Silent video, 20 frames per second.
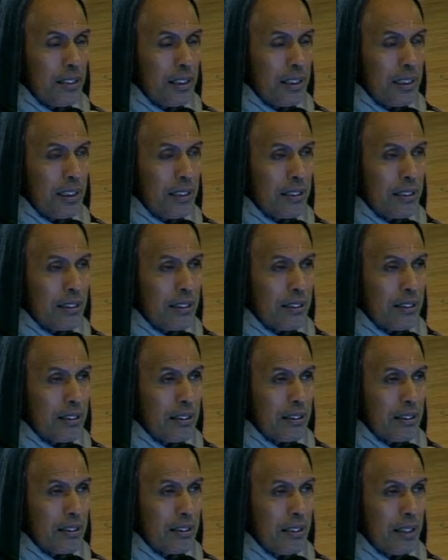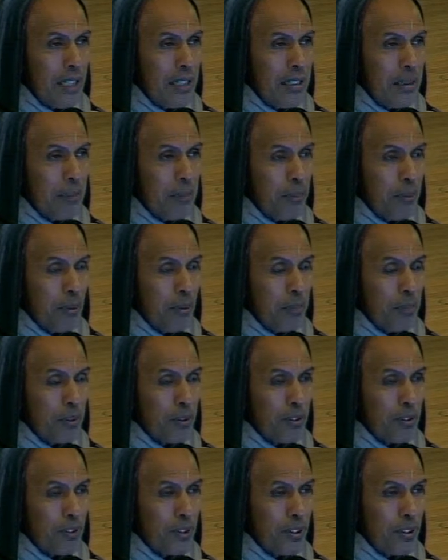and the
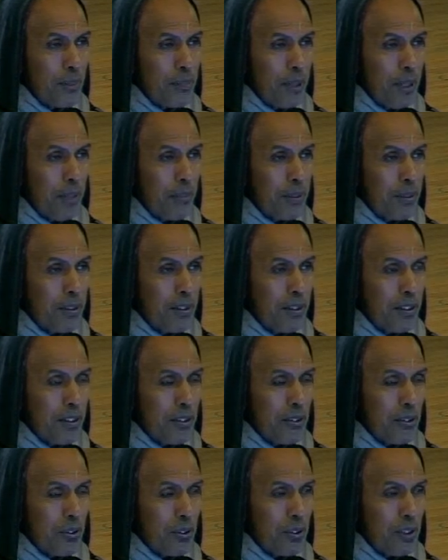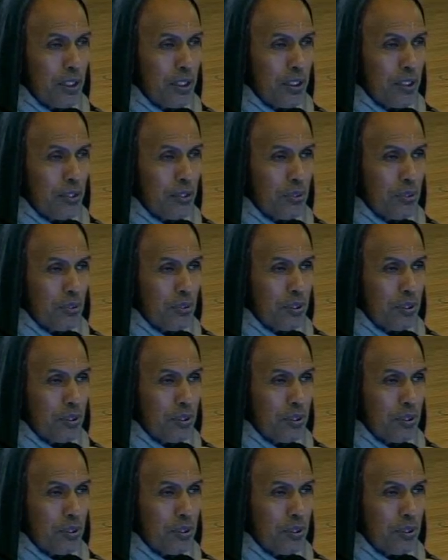purpose of Srila Prabhupada's institution is